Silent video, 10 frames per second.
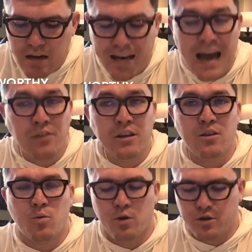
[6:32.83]
Now that
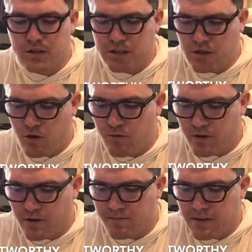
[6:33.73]
the worst is
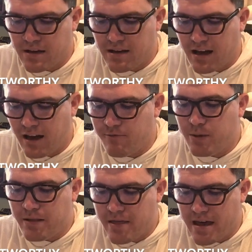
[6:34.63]
over, I've
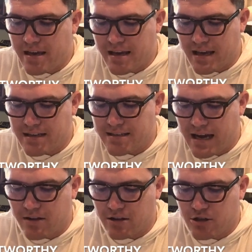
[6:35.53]
been thinking, as
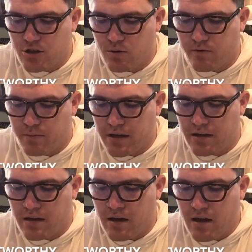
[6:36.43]
doubtless you have
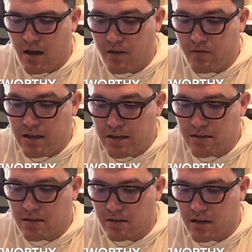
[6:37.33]
been, of
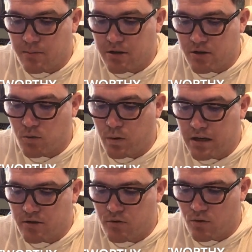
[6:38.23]
these calamitous
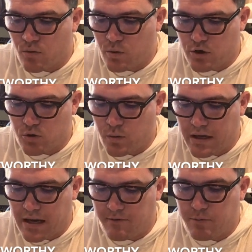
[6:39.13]
weeks through which
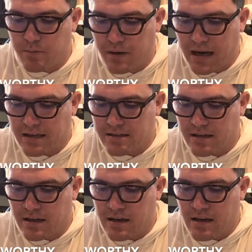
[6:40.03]
we have been
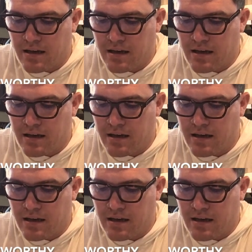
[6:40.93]
passing